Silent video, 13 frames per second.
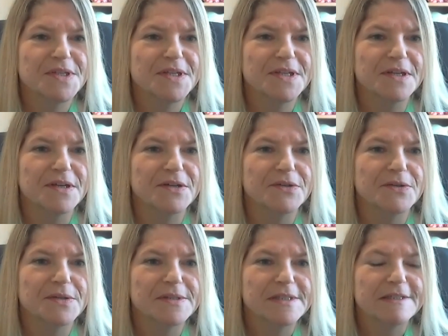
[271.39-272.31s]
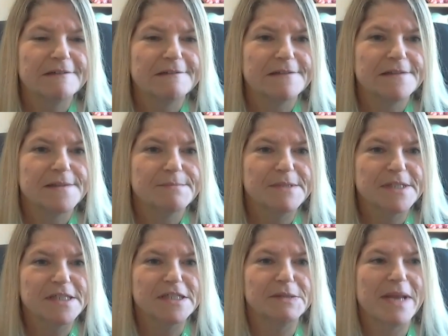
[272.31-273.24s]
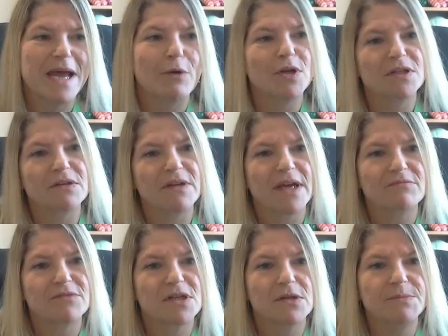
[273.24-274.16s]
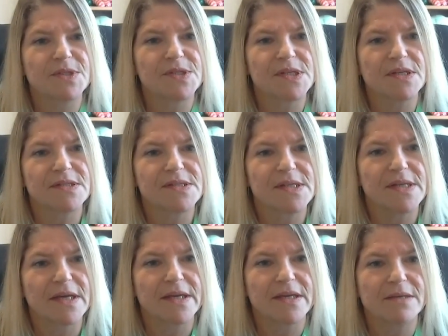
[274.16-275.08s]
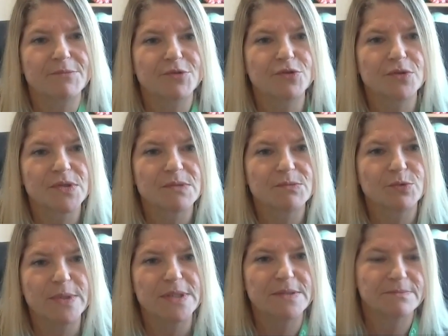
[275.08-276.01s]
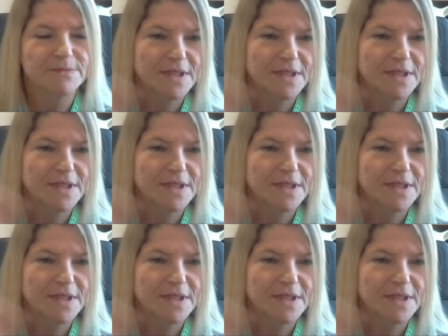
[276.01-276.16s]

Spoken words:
But now I don't get time to sit and snack anymore, because I'm always